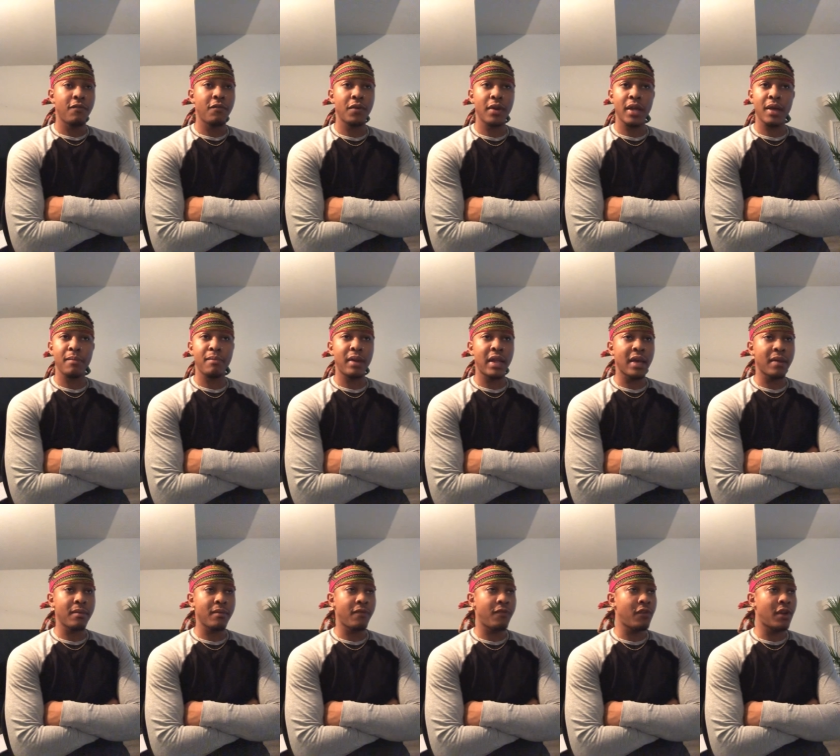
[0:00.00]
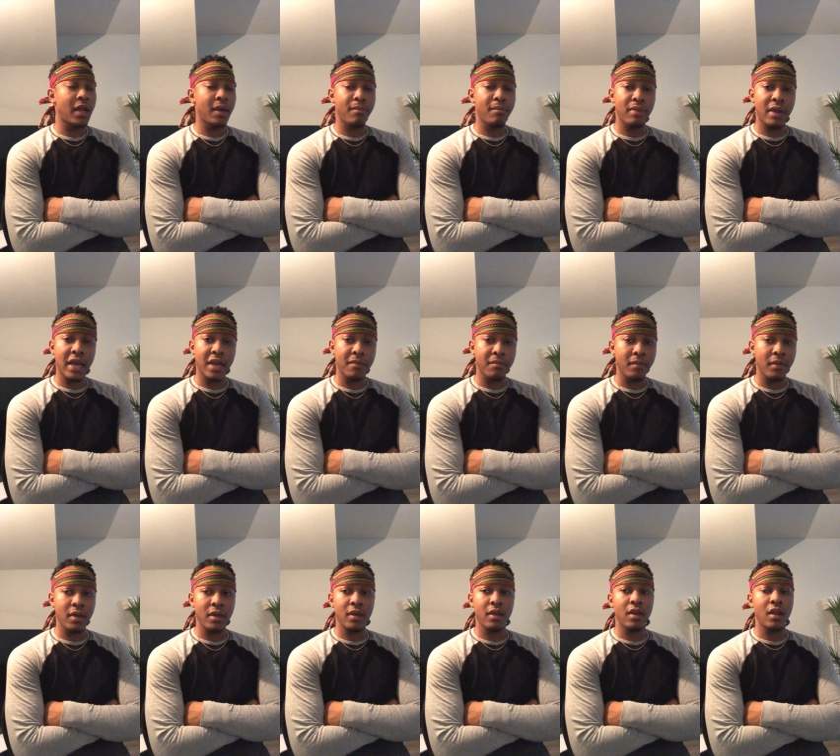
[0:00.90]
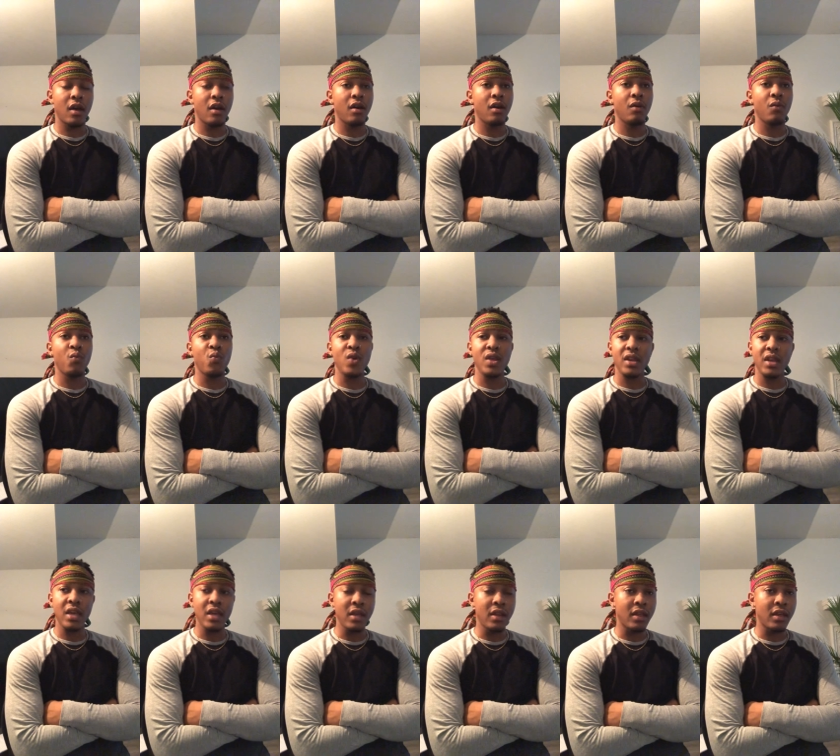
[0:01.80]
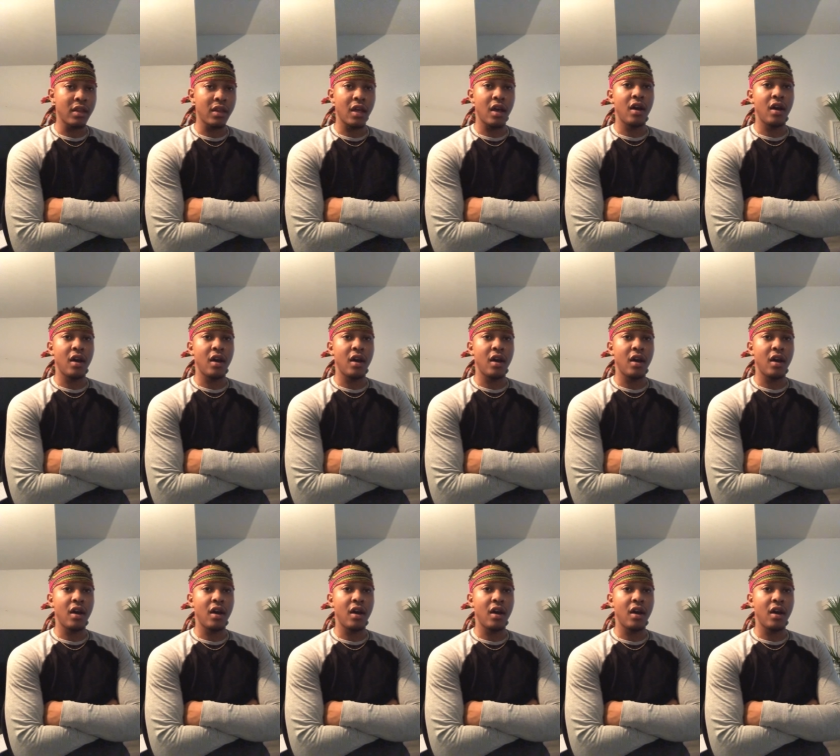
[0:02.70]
for that black for that black men. Um, we need it.